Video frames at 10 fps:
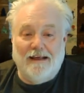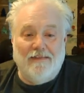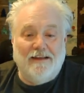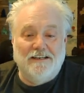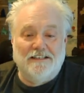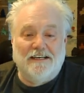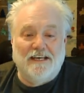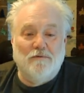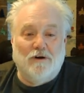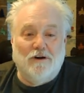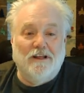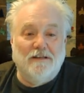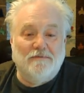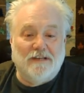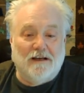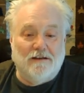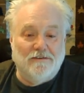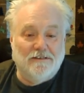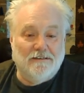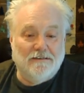and they just keep hurting themselves.